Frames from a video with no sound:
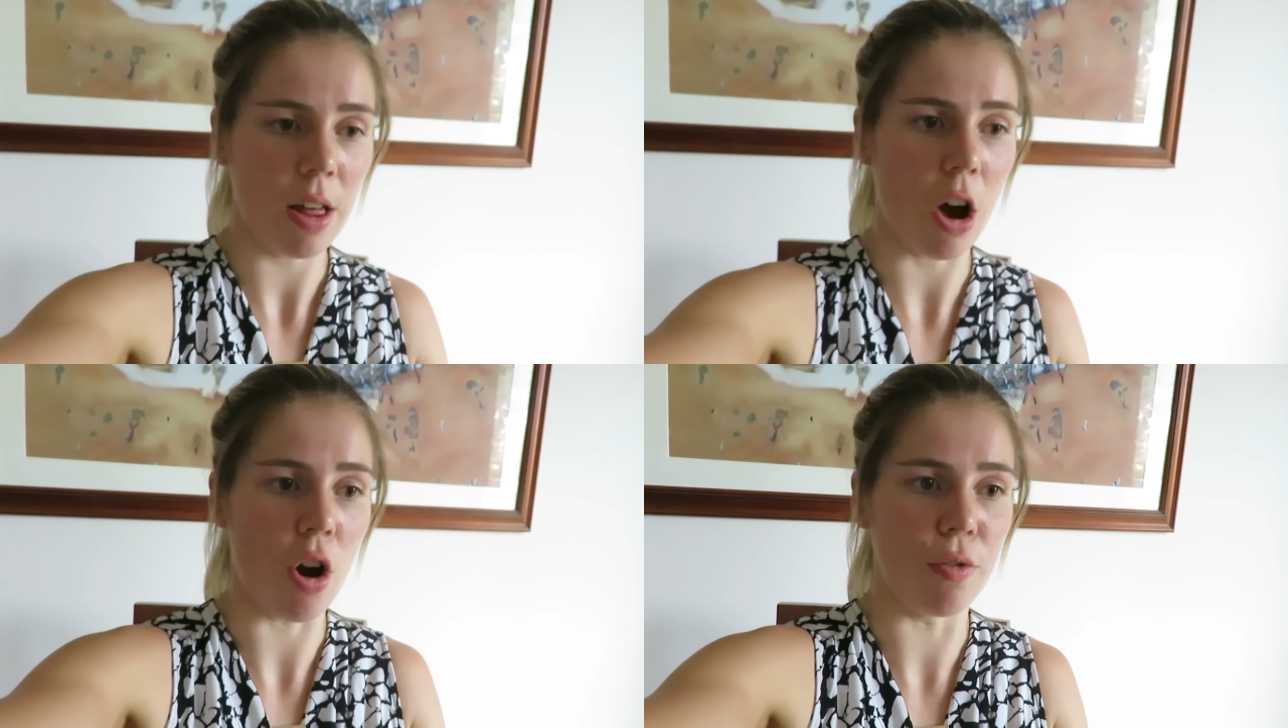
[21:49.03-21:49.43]

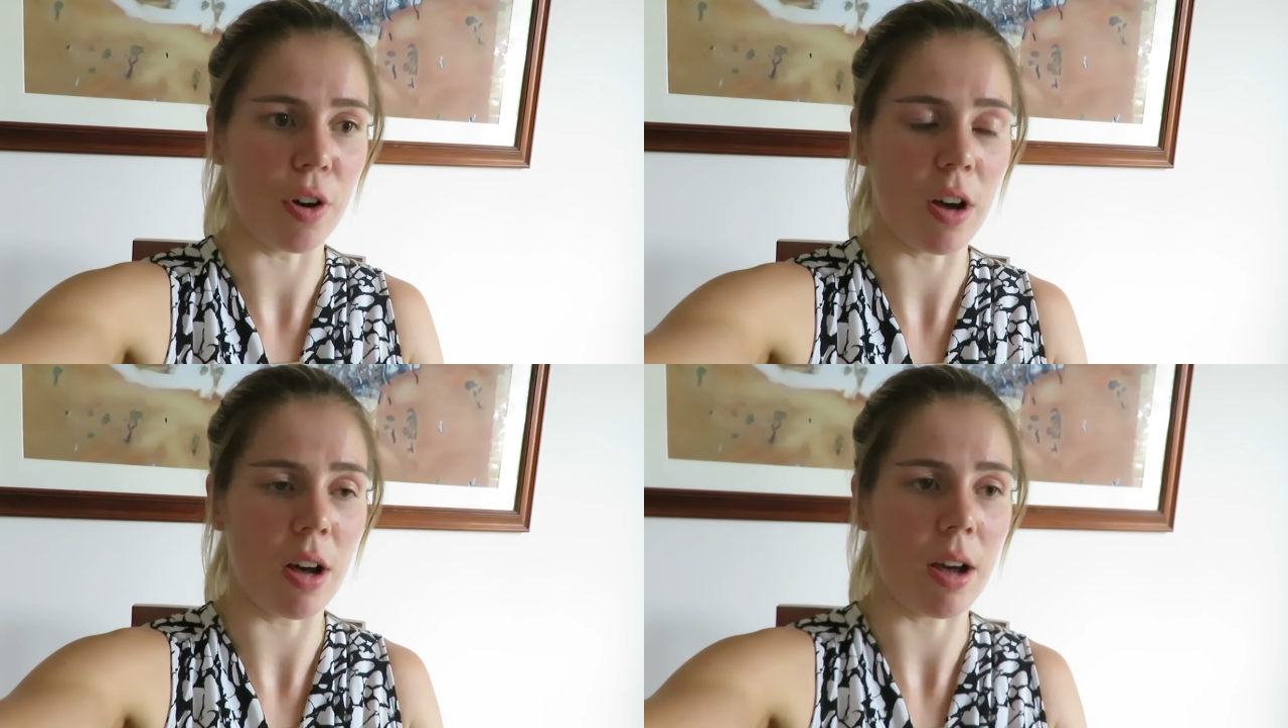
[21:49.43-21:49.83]

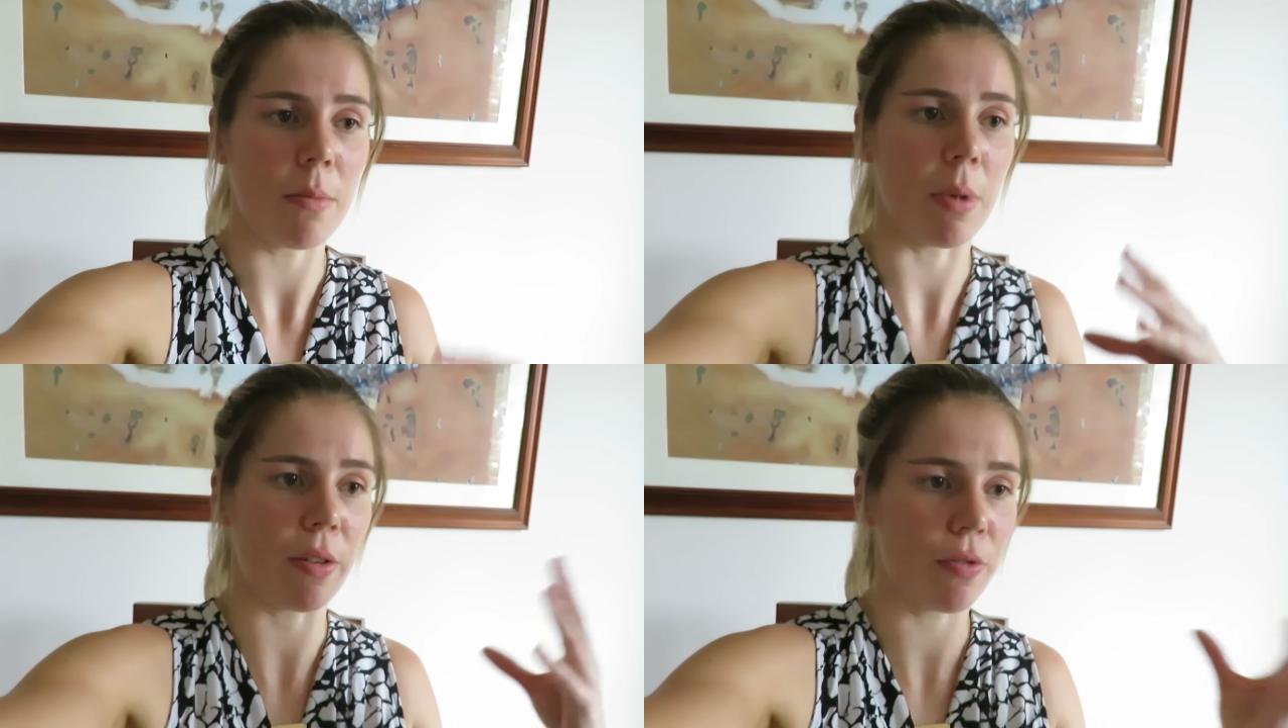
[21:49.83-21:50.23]
over
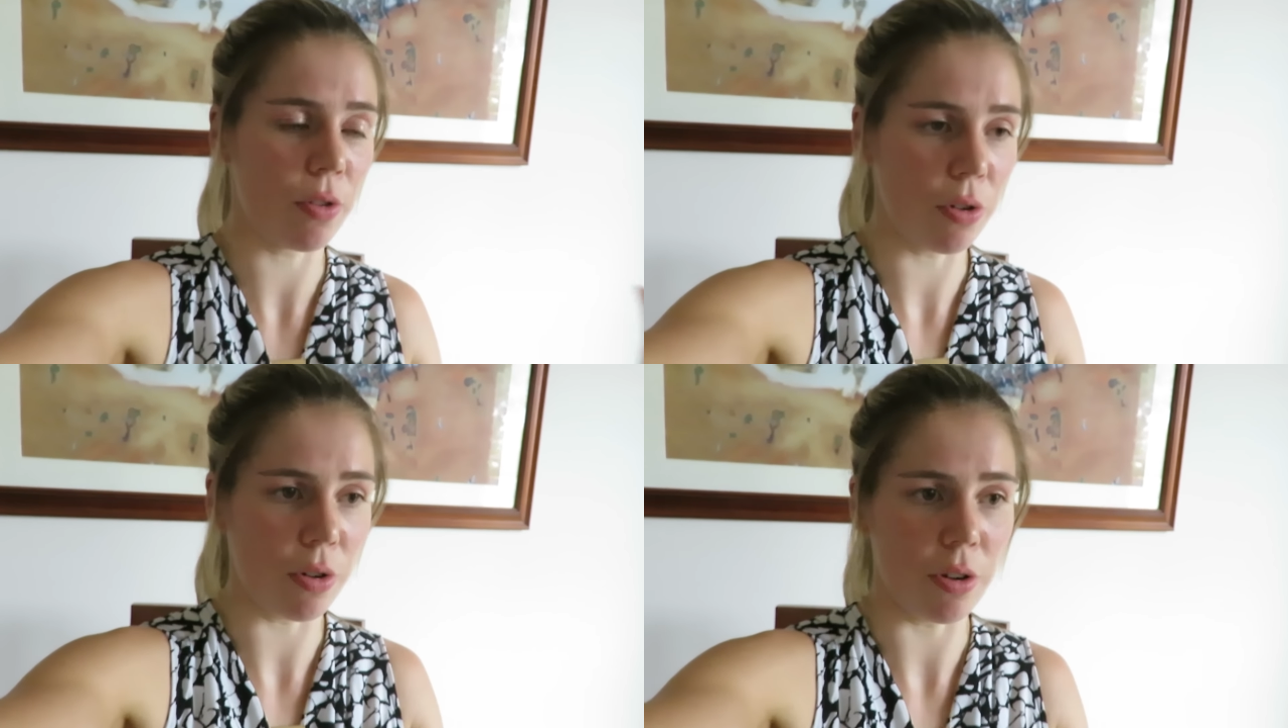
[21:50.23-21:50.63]
my
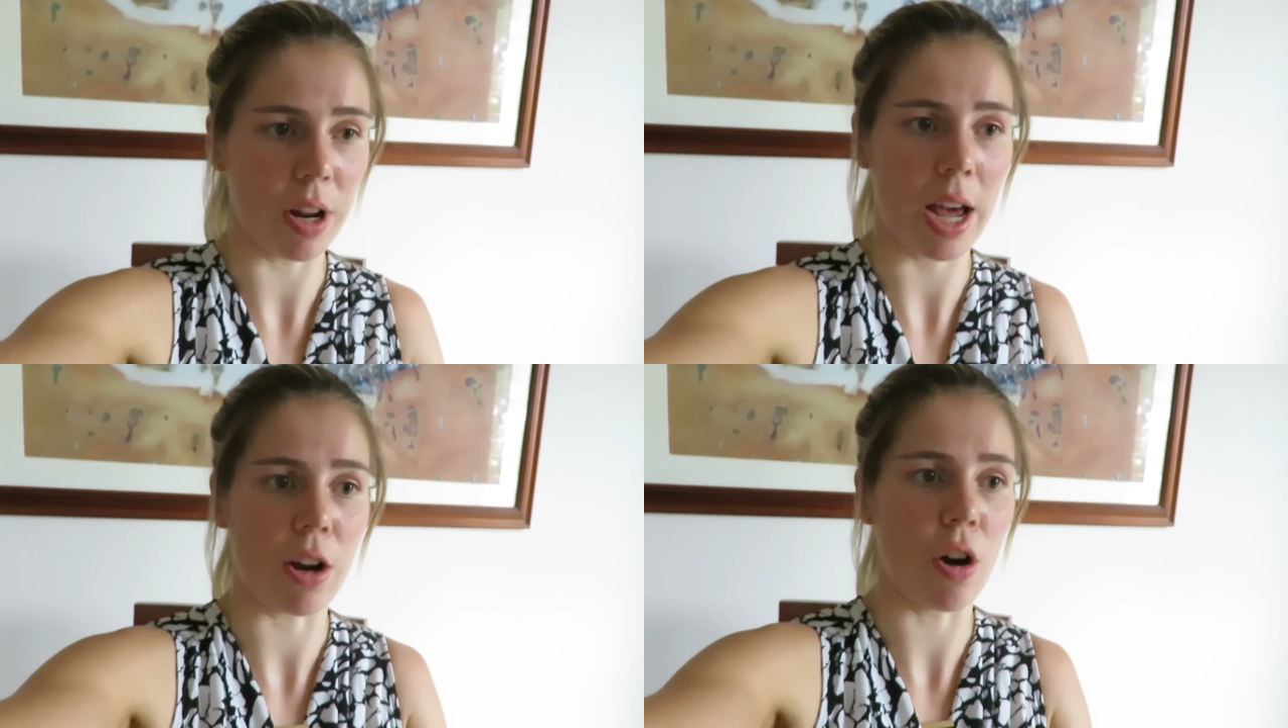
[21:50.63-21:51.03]
food
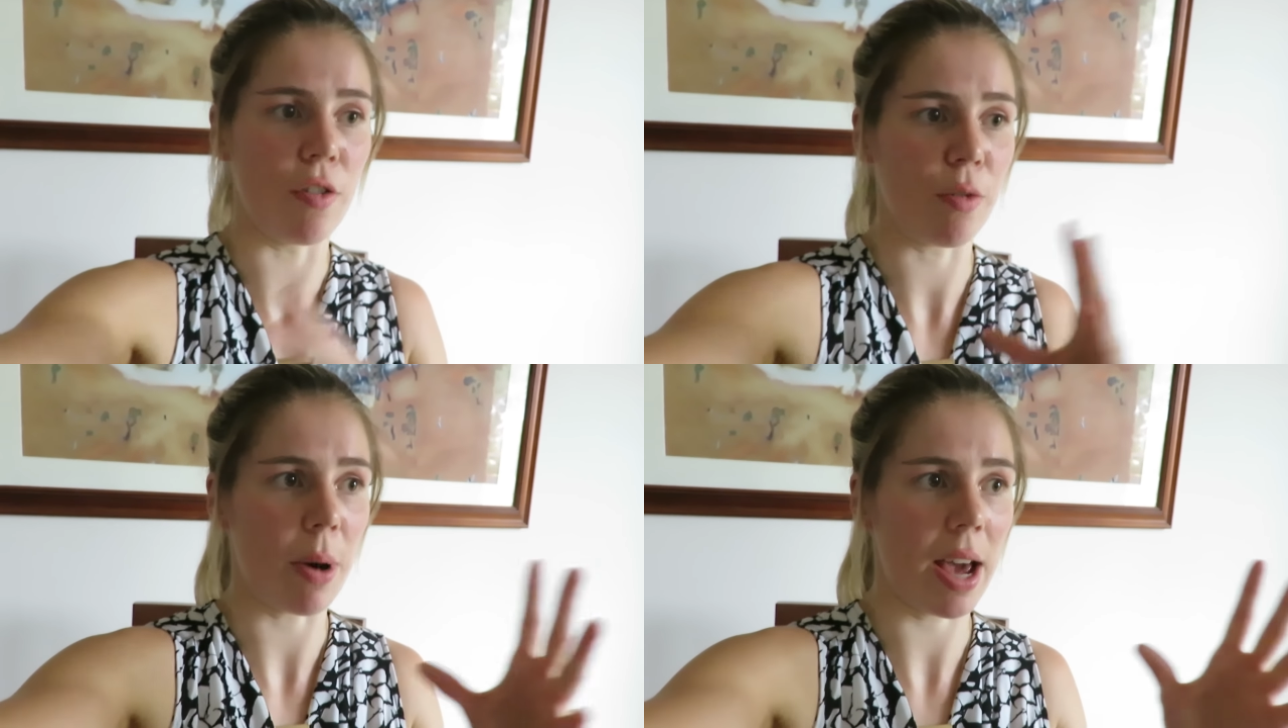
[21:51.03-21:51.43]
and
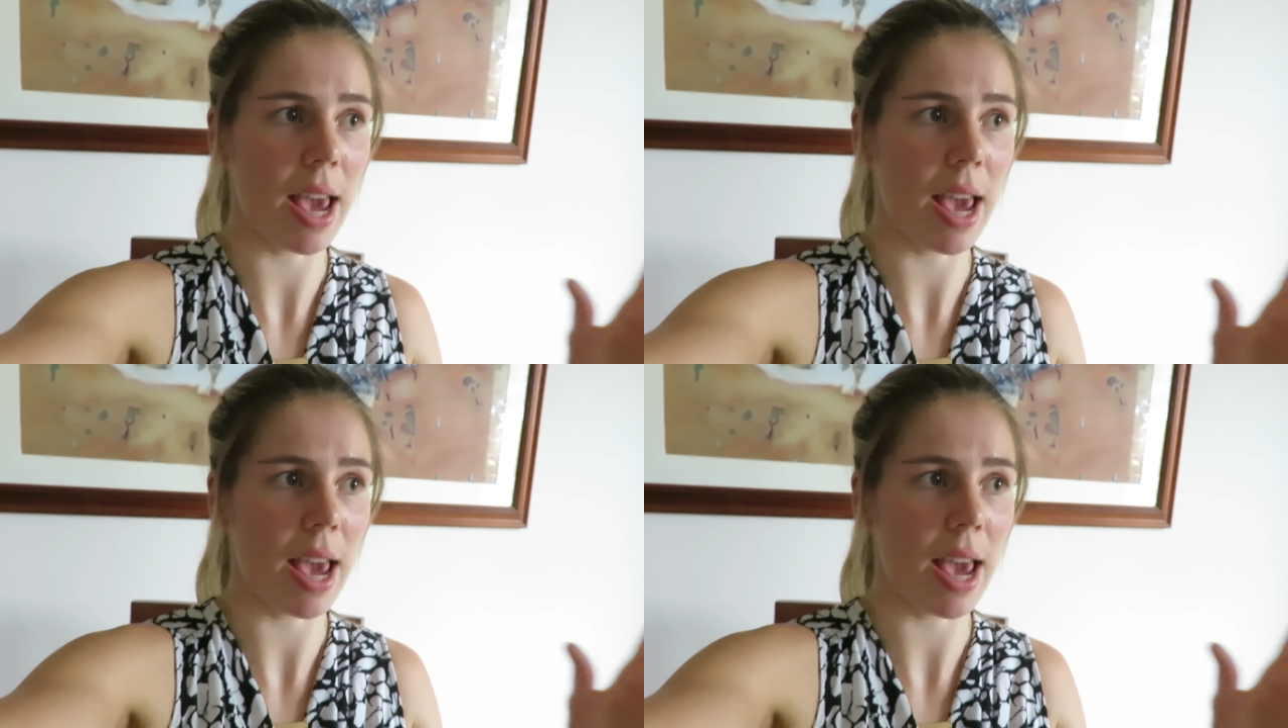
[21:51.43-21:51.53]
over my